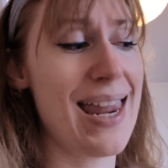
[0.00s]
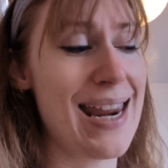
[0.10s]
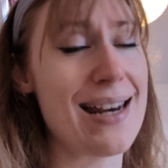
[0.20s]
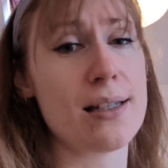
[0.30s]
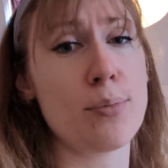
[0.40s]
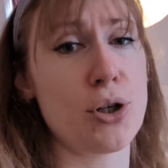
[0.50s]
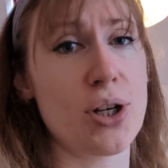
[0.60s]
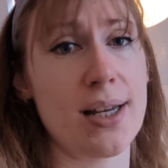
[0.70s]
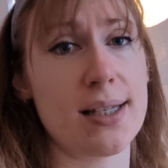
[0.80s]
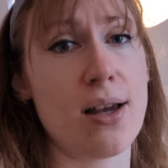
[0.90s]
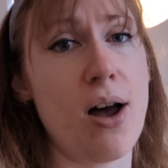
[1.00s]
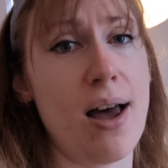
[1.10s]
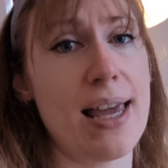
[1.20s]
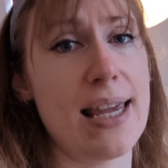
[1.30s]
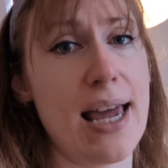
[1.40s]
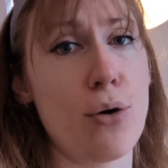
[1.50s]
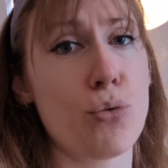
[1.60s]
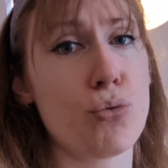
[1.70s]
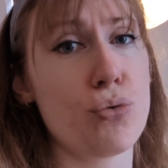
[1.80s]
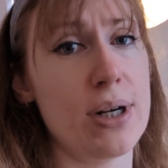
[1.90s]
in as much as I get
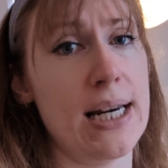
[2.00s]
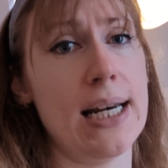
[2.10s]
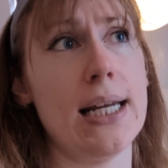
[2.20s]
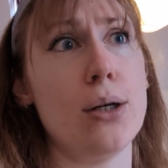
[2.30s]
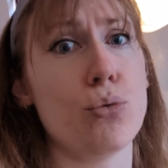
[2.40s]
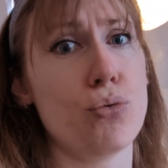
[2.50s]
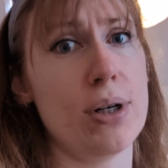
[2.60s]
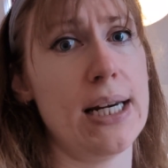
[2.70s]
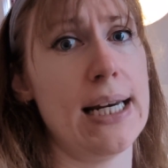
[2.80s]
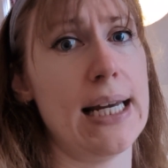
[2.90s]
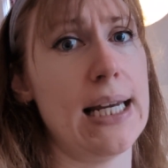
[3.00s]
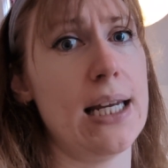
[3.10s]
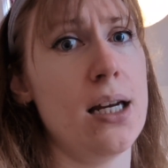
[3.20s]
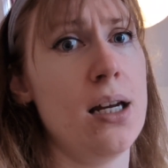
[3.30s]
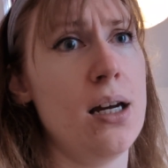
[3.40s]
really, really